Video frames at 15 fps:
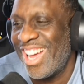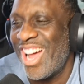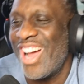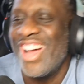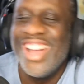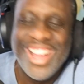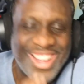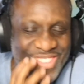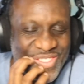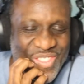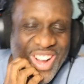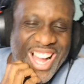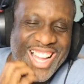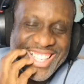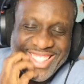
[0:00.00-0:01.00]
Nah,
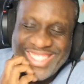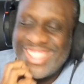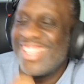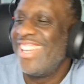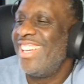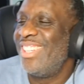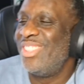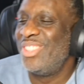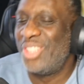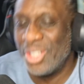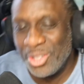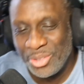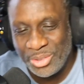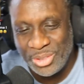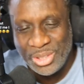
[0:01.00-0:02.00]
but
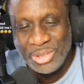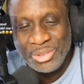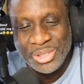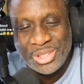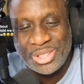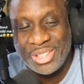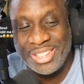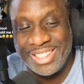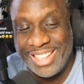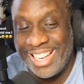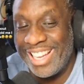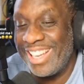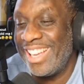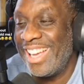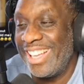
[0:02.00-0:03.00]
dude, you was
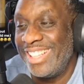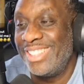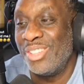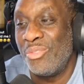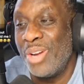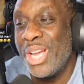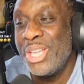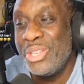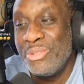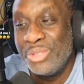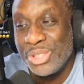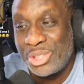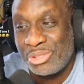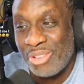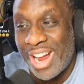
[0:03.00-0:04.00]
the way you
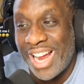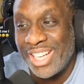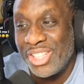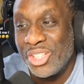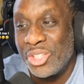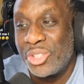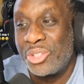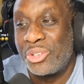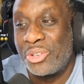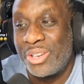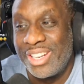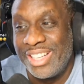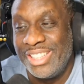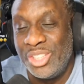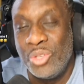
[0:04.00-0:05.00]
was trying to,
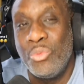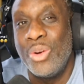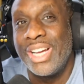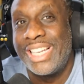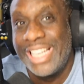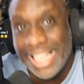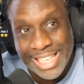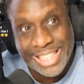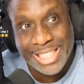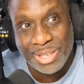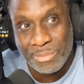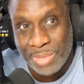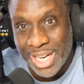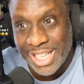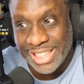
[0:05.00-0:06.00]
you were getting
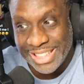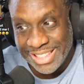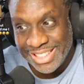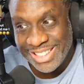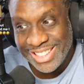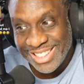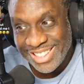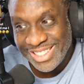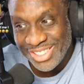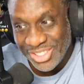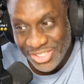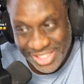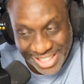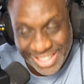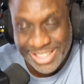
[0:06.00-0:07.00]
the money.
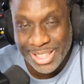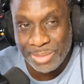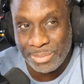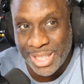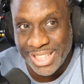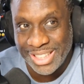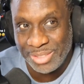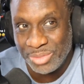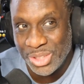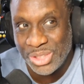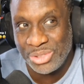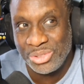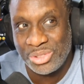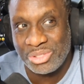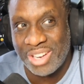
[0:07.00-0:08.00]
You get the money,
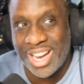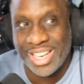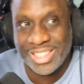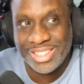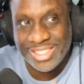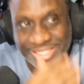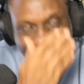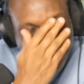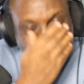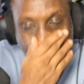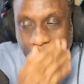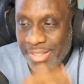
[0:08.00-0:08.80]
but you trying to